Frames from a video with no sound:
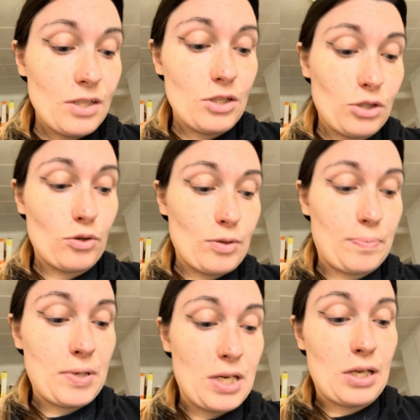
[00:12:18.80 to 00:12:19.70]
there would
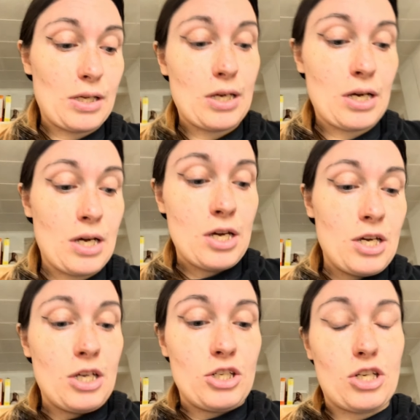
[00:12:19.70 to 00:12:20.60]
be
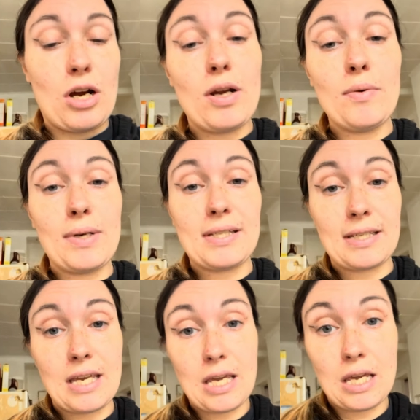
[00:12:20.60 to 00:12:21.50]
cherry
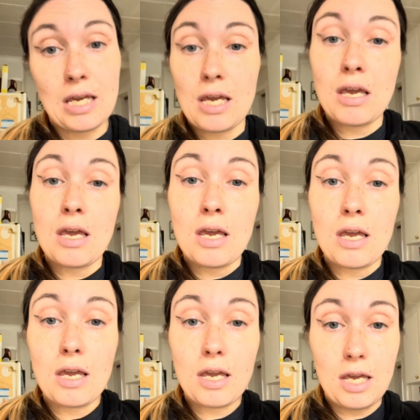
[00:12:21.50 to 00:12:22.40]
whiskey
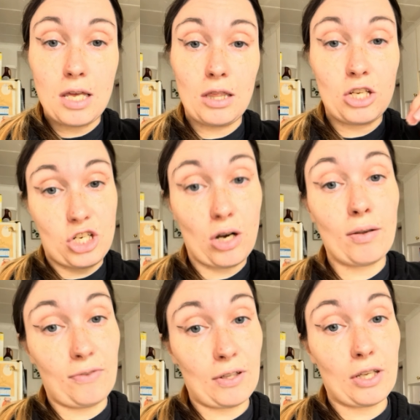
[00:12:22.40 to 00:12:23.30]
in the cherry
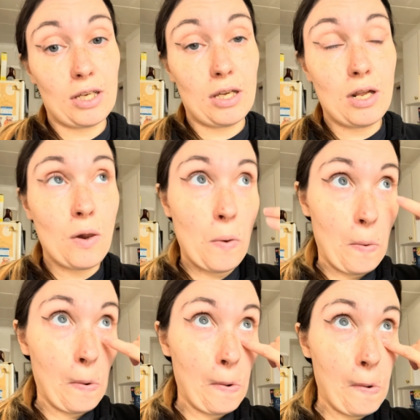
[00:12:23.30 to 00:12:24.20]
filling,
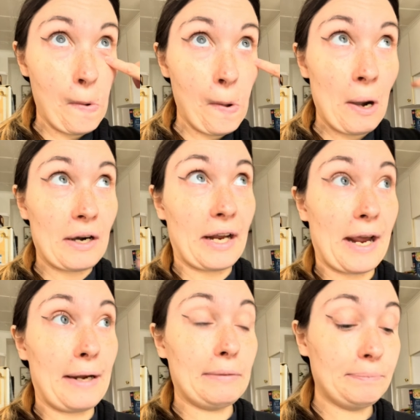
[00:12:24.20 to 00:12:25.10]

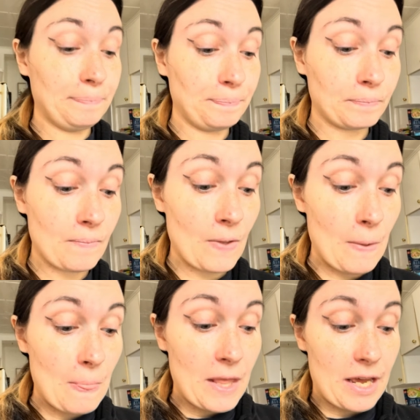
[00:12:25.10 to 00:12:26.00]
okay?
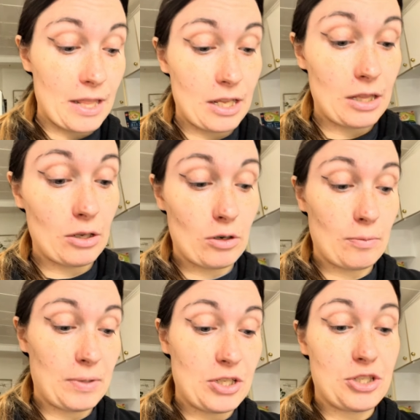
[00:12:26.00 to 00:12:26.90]
And then there would
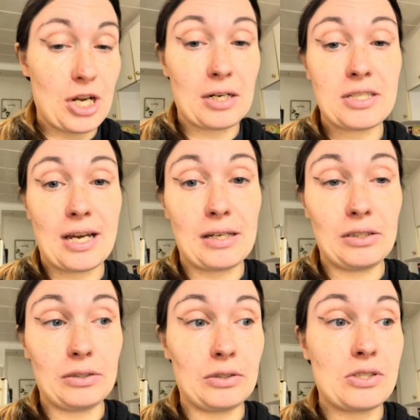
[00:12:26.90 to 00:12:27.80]
be Jack
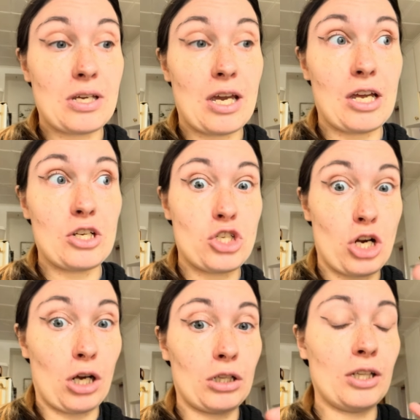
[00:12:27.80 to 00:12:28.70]
Daniels and
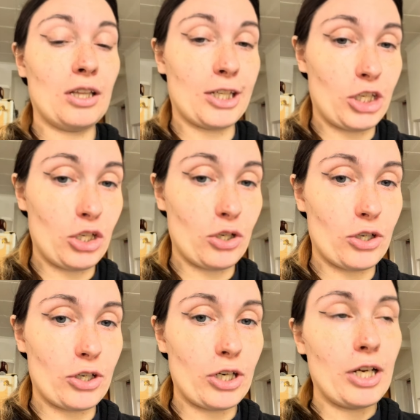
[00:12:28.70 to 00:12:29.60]
chocolate
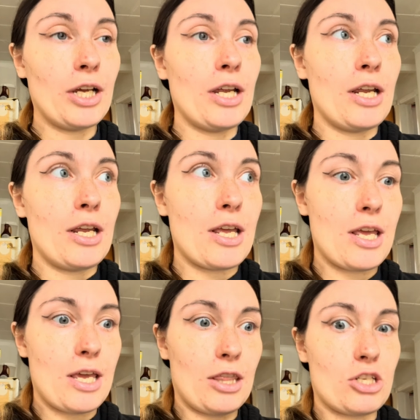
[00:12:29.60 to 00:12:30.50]
liqueur
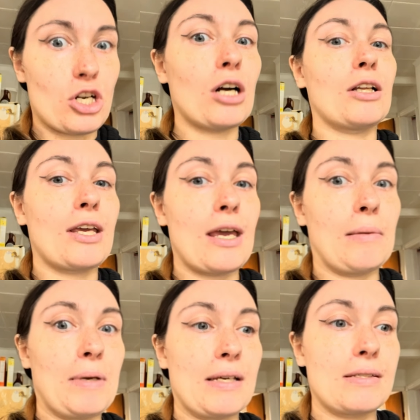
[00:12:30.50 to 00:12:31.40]
in the chocolate cake
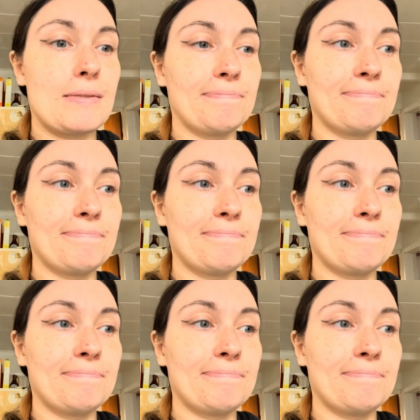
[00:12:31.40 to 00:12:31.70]
mix.